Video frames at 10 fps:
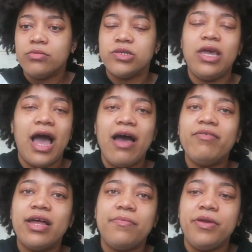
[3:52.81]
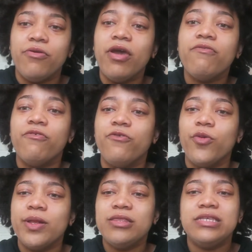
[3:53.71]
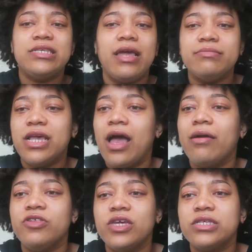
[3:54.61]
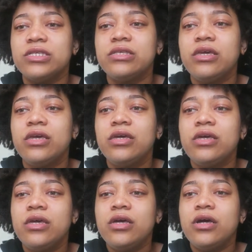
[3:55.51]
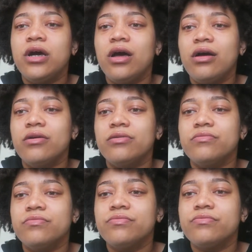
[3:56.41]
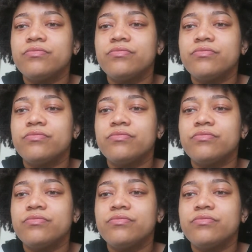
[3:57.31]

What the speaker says: So yeah, I have a lot to be grateful for, but at the same time, just the